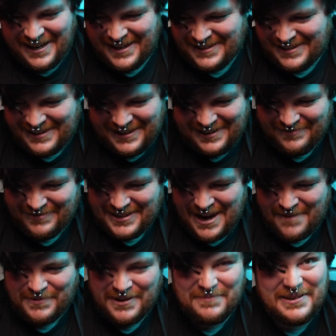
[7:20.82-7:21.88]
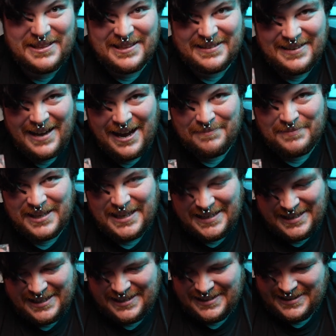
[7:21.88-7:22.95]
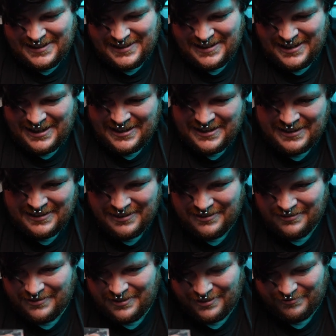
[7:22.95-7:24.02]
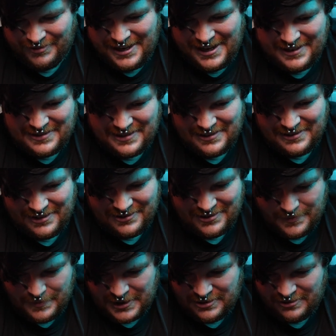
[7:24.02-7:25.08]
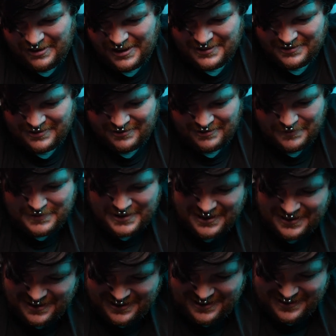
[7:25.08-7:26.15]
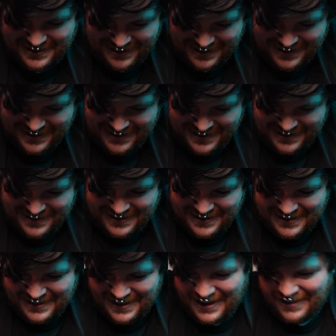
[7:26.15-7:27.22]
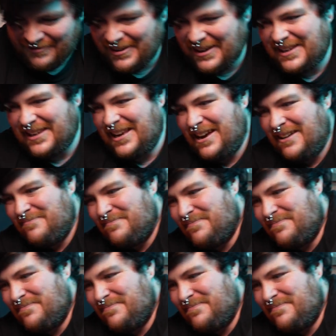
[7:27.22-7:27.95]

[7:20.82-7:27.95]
I seen, which happened to be the top to his little 3-inch enclosure by tarantula cribs here. That'll wake you up.